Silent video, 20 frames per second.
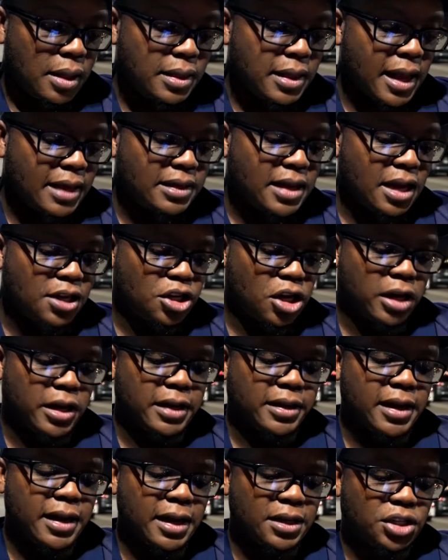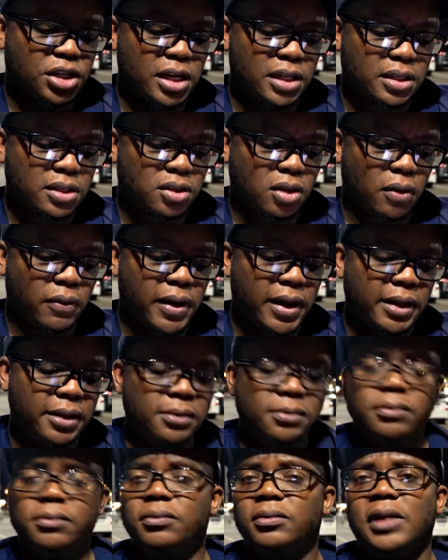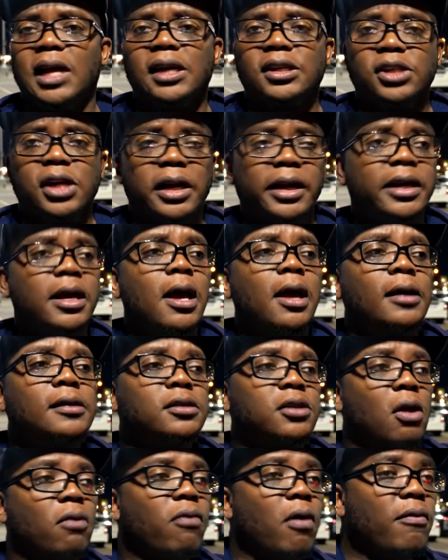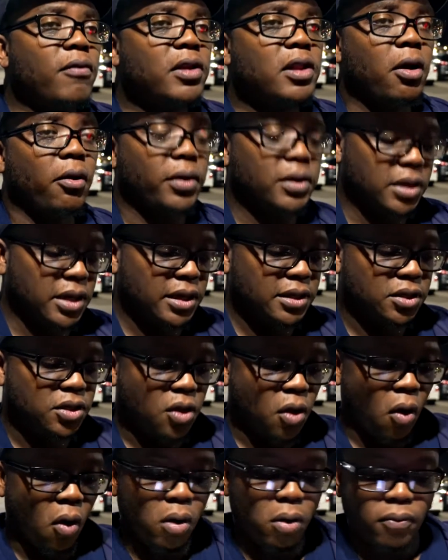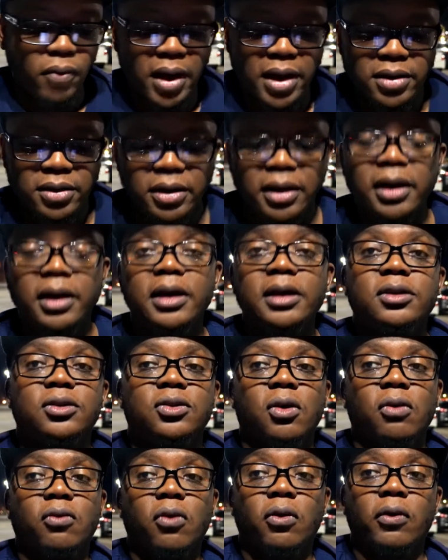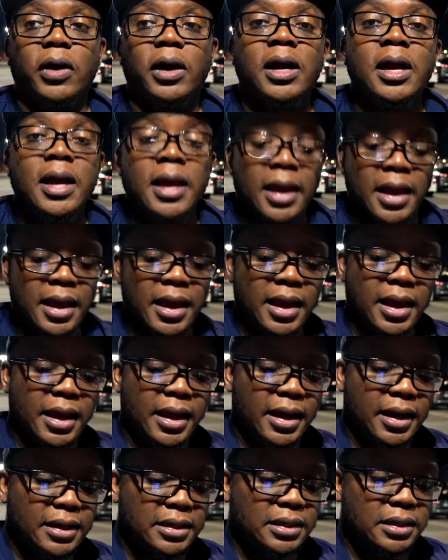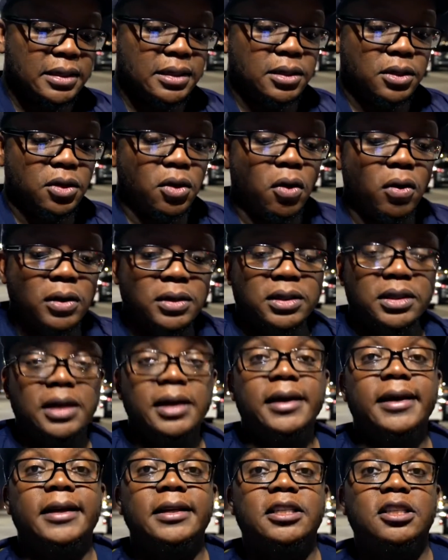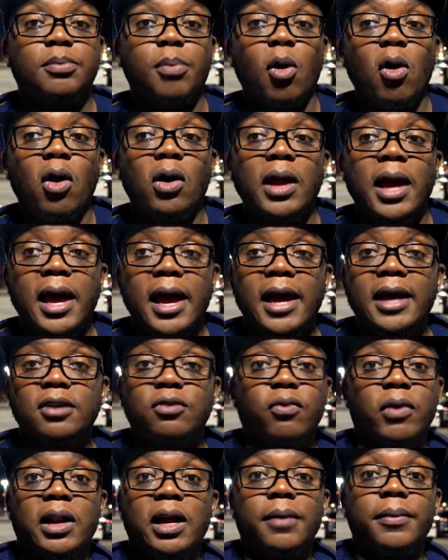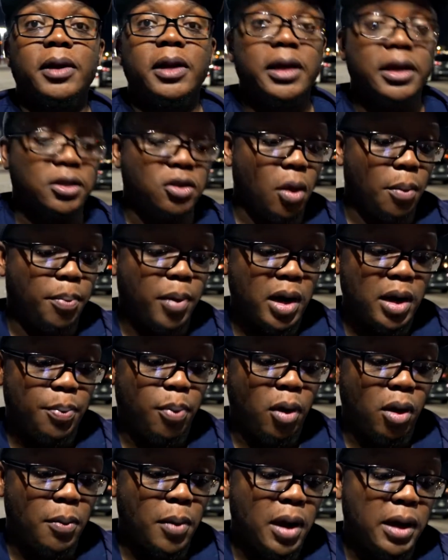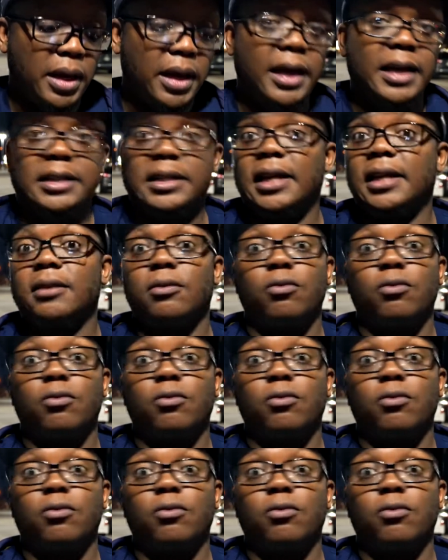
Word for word: That's not shiny. I think I checked this already. Not shiny. So what we know is this. The only way you can get Zorua is you're going to see it spawn as whatever it is your buddy Pokemon is.